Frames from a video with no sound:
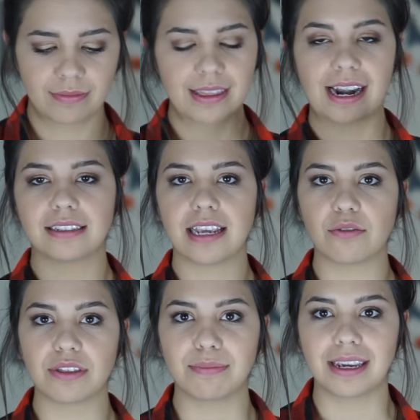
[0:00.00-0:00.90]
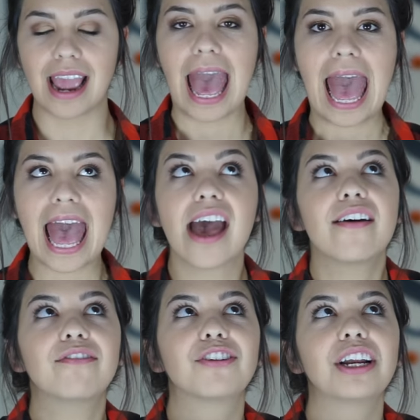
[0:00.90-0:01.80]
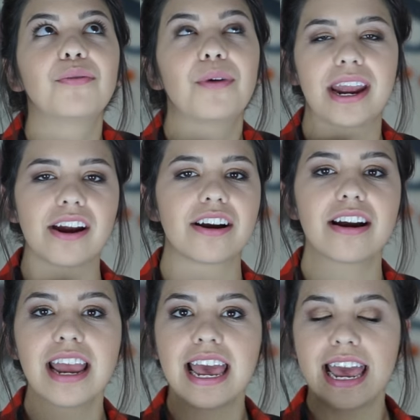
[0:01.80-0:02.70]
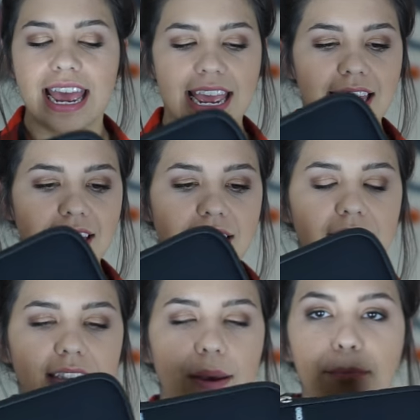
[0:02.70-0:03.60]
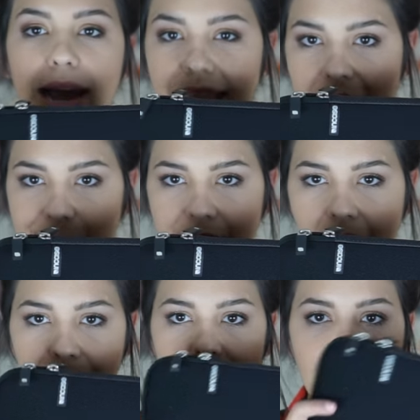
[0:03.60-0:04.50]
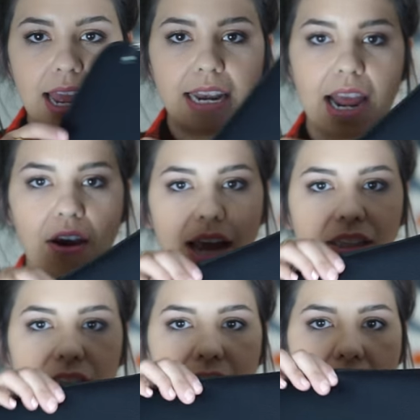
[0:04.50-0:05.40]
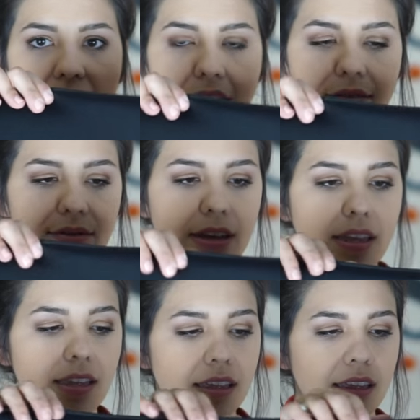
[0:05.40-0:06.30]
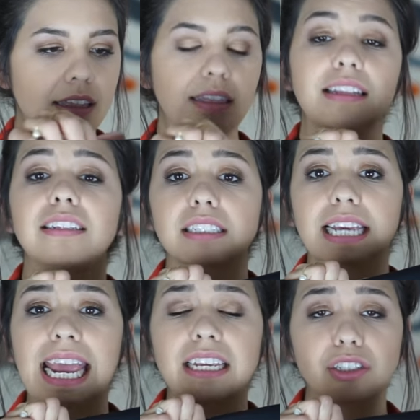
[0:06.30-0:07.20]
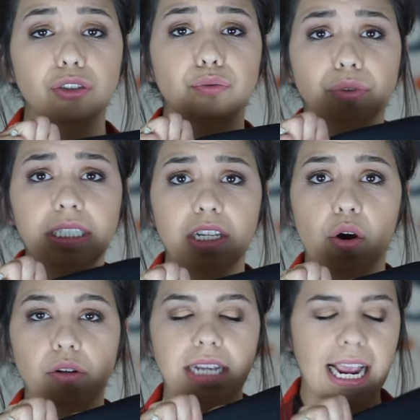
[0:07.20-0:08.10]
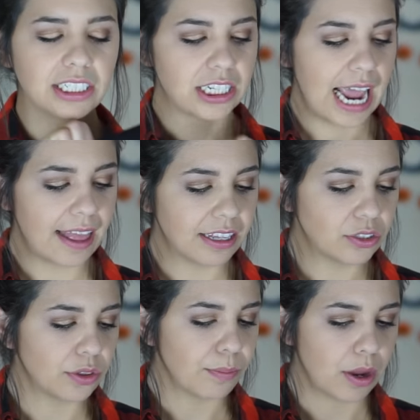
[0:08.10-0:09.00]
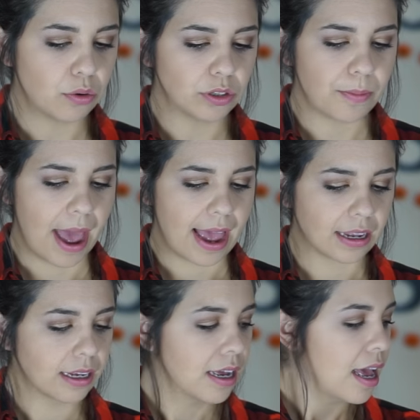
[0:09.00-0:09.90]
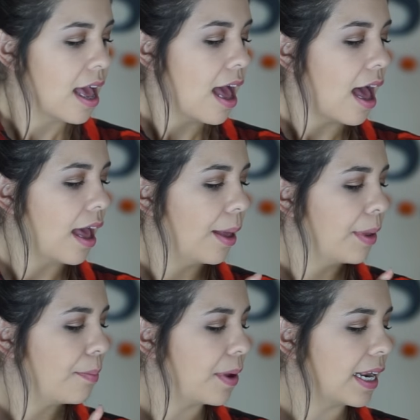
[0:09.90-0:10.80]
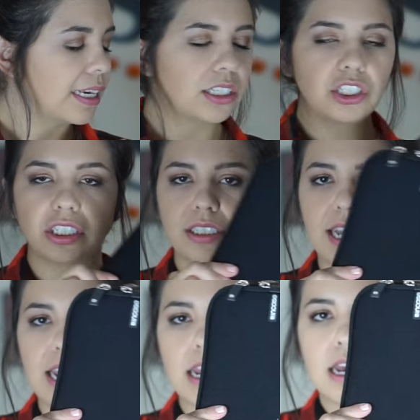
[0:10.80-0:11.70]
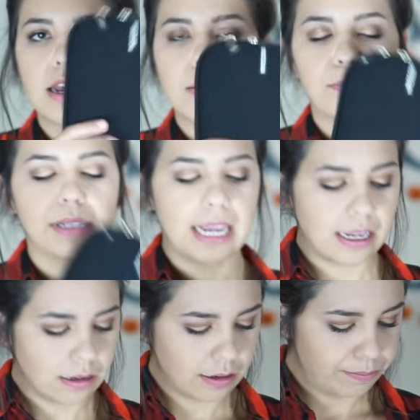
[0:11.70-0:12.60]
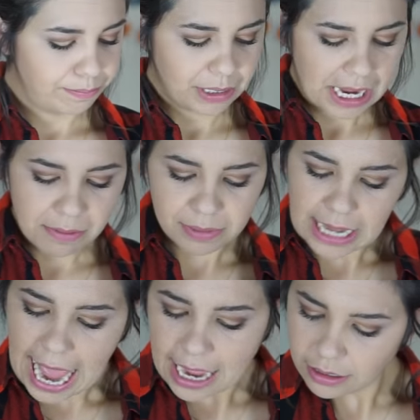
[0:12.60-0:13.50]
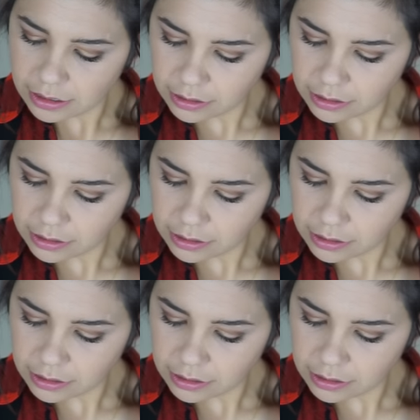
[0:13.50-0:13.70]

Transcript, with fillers: that I take with me everywhere is my laptop. Now I just have, this case is really old. I actually had this with my old Mac. Um, but it is just a blank, plain black